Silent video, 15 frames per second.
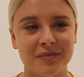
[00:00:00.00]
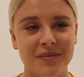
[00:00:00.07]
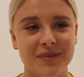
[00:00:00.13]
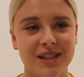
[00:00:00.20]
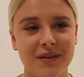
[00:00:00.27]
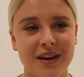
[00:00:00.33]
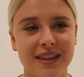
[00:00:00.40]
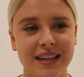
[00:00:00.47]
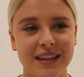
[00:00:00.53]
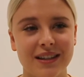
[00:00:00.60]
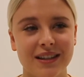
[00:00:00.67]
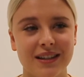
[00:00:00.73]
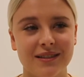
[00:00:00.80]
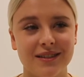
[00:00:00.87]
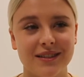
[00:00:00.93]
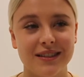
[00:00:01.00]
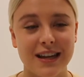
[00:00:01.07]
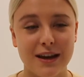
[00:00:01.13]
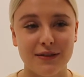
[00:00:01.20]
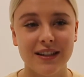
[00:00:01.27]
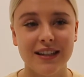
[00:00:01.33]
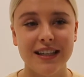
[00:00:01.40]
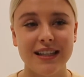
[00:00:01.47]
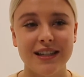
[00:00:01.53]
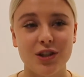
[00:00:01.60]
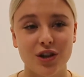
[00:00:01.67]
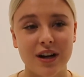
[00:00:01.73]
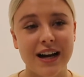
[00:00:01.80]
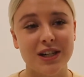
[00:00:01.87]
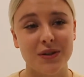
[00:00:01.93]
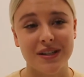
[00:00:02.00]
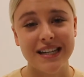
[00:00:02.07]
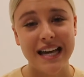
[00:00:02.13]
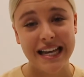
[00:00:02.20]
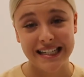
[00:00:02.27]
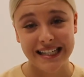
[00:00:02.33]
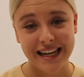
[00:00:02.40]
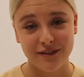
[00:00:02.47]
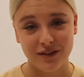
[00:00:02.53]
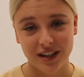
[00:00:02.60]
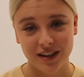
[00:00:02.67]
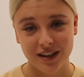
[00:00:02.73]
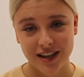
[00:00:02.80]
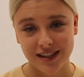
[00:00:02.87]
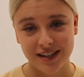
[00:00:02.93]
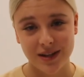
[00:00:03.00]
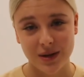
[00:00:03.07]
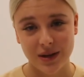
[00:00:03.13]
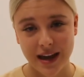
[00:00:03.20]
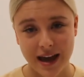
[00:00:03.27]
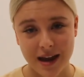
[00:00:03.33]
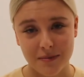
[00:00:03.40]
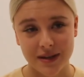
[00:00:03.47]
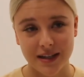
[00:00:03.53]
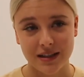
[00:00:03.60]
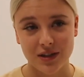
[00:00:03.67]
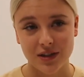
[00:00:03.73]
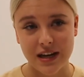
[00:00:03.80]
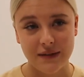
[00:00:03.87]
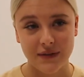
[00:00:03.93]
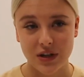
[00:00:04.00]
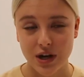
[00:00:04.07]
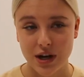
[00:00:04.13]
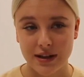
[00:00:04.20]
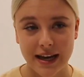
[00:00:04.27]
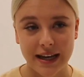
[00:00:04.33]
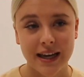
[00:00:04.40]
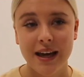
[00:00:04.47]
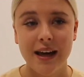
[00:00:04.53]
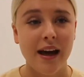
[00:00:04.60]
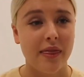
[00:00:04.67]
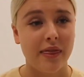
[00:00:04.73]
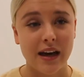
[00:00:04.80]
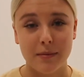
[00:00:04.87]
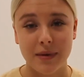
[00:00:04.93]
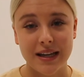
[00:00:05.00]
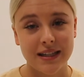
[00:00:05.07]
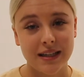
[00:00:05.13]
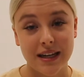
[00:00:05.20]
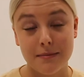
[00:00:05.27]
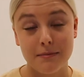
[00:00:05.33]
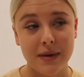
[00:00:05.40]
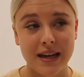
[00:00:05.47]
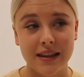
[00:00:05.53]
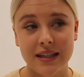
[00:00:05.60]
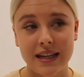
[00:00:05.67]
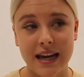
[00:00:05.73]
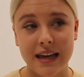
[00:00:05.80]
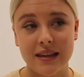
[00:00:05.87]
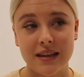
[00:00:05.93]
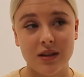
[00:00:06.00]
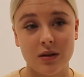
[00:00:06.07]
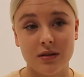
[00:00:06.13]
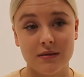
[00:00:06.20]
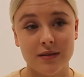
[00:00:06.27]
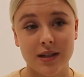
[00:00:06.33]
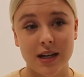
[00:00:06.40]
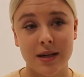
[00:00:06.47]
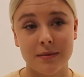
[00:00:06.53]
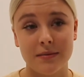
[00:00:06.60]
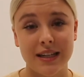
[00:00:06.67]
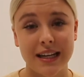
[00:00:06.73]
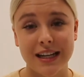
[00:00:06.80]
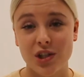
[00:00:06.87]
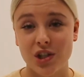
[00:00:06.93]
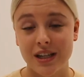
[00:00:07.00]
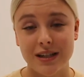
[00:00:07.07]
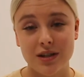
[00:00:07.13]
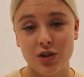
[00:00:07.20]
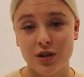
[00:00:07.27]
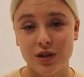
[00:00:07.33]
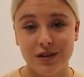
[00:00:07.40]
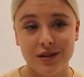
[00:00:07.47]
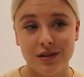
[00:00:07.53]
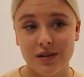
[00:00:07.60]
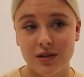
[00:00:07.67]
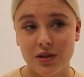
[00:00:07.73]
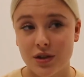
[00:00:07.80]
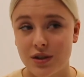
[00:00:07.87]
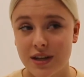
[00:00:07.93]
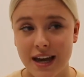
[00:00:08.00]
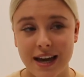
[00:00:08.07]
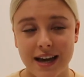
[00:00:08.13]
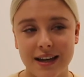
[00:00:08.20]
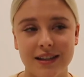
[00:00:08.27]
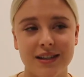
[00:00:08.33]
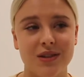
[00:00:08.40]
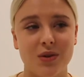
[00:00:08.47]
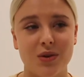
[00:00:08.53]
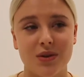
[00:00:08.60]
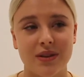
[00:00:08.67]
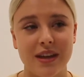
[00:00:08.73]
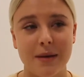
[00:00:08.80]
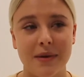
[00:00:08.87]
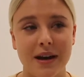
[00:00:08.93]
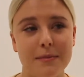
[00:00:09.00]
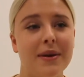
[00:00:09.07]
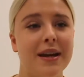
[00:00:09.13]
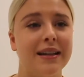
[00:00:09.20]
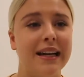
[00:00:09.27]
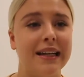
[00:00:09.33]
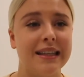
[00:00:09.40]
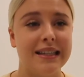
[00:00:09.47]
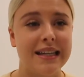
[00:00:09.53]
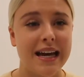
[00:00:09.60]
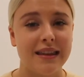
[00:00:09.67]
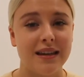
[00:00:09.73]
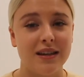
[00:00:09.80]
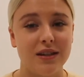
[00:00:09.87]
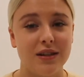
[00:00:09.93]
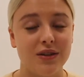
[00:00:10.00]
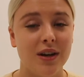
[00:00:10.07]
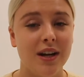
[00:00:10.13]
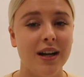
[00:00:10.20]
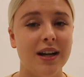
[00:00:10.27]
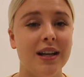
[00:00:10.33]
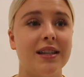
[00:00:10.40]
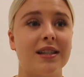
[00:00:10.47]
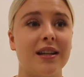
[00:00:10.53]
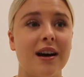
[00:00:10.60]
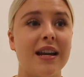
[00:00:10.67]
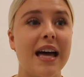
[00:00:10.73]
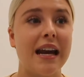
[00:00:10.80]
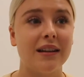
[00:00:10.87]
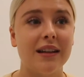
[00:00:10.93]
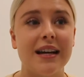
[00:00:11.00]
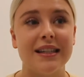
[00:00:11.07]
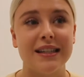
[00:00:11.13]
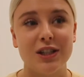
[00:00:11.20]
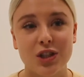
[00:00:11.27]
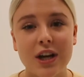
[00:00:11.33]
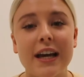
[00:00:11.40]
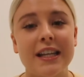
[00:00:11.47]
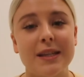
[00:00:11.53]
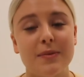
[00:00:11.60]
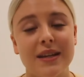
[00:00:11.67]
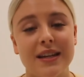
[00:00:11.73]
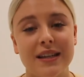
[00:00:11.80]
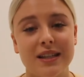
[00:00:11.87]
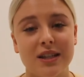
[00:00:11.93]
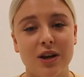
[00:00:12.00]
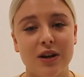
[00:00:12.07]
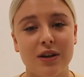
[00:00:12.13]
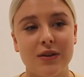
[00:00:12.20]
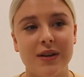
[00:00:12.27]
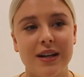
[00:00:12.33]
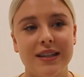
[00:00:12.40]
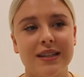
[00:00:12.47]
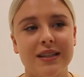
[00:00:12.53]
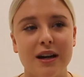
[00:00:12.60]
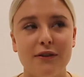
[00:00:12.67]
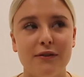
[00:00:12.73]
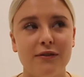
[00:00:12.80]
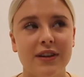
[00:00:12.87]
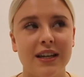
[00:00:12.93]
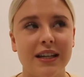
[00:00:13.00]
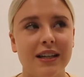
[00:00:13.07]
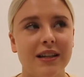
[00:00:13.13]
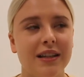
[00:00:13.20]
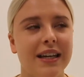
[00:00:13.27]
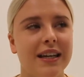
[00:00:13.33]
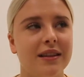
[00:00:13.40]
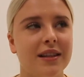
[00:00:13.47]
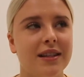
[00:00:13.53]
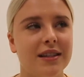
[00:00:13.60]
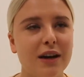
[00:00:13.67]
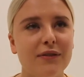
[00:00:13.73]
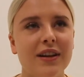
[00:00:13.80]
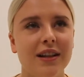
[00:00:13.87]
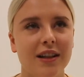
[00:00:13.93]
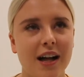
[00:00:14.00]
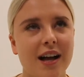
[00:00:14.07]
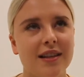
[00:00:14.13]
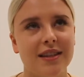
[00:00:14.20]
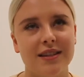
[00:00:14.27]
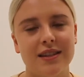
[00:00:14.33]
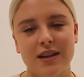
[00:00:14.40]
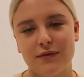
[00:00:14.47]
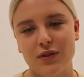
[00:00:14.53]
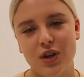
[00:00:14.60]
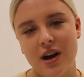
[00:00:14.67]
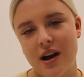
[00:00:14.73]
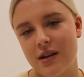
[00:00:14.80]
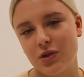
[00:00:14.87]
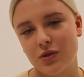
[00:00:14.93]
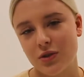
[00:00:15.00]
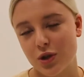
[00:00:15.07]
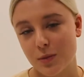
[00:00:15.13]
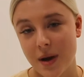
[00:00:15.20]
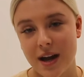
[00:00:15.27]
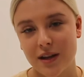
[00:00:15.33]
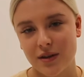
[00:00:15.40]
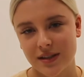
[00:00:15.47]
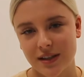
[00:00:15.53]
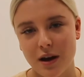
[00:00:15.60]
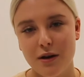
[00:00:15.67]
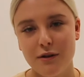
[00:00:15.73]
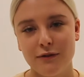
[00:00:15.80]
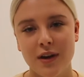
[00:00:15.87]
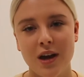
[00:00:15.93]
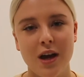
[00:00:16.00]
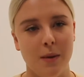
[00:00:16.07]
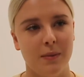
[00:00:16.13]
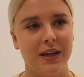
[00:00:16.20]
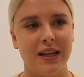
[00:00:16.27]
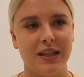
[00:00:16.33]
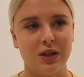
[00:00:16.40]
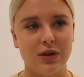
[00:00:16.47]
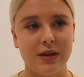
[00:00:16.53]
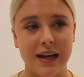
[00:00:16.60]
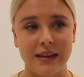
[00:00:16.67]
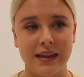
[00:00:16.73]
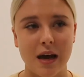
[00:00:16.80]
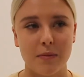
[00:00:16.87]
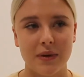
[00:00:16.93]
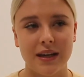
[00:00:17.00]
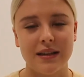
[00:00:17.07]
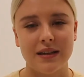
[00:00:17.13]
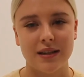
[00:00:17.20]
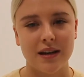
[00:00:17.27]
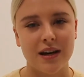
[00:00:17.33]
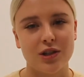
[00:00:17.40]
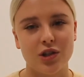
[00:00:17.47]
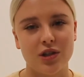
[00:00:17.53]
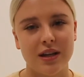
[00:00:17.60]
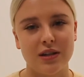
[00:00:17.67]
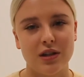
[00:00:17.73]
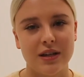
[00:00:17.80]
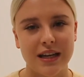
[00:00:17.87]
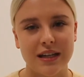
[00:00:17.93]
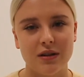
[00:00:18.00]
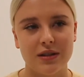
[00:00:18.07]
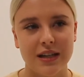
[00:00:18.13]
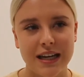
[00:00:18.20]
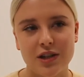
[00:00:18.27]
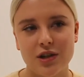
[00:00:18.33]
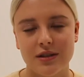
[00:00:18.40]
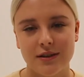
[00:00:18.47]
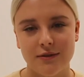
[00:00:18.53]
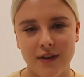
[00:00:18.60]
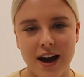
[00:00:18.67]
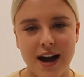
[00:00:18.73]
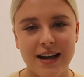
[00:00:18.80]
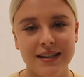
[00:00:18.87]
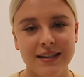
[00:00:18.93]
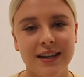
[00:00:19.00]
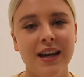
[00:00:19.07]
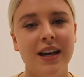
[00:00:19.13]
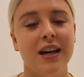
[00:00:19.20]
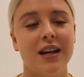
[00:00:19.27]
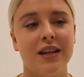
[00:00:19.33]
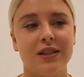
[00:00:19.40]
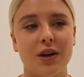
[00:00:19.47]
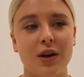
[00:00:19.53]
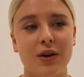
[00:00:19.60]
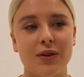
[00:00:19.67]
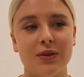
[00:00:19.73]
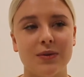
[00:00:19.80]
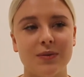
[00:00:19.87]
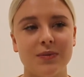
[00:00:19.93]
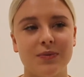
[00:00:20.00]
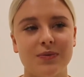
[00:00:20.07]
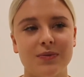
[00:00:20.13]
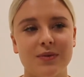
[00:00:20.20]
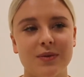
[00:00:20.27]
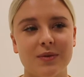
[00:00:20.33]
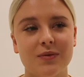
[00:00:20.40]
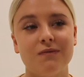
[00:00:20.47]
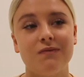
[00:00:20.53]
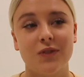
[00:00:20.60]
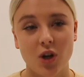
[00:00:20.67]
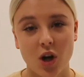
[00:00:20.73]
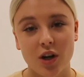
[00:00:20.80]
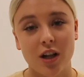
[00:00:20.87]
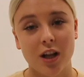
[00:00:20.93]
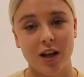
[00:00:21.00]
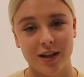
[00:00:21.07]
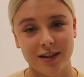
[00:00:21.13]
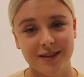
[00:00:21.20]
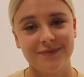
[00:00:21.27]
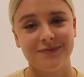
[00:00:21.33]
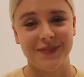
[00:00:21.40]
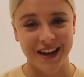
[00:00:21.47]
So I think definitely try to attend every class that you can, because you never know, like that might be the day that your teacher introduces a new text, or that might be like the day that you start analysing Shakespeare. So it's the stuff in class is stuff you can't do by yourself, because you need that peer discussion and you need your teacher's advice. So go to class.